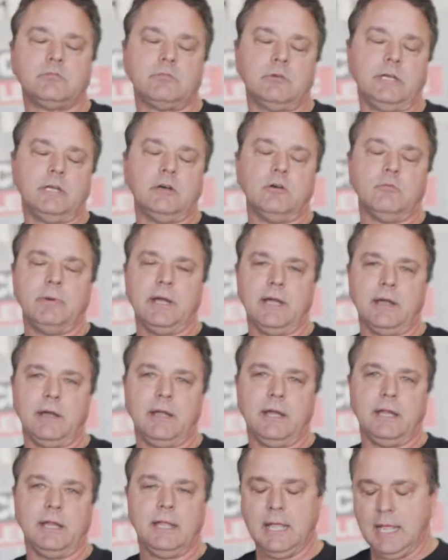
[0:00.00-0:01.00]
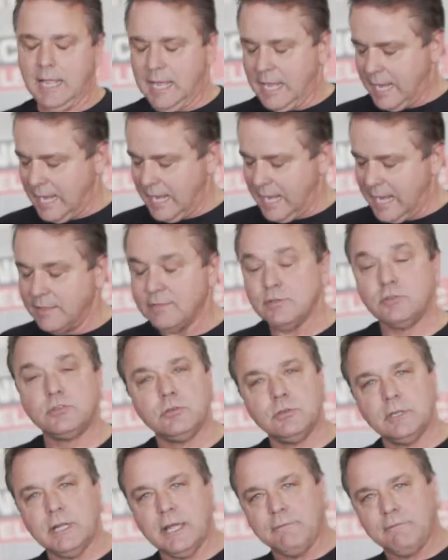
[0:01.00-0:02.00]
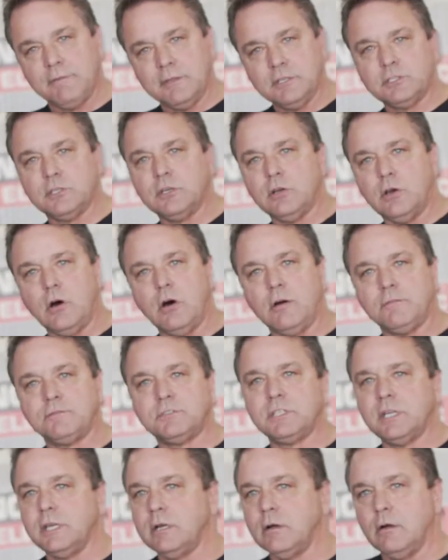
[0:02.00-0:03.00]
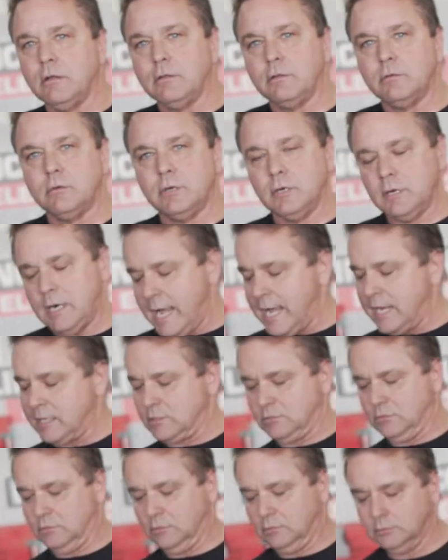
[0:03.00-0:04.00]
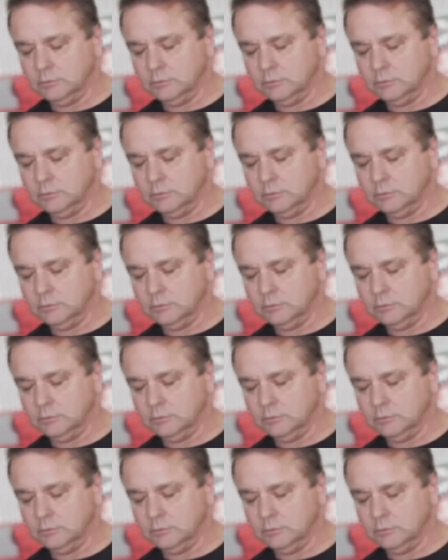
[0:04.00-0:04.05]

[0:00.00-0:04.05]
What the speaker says: Torino bearing and the 2.5-inch offset on the rear axle.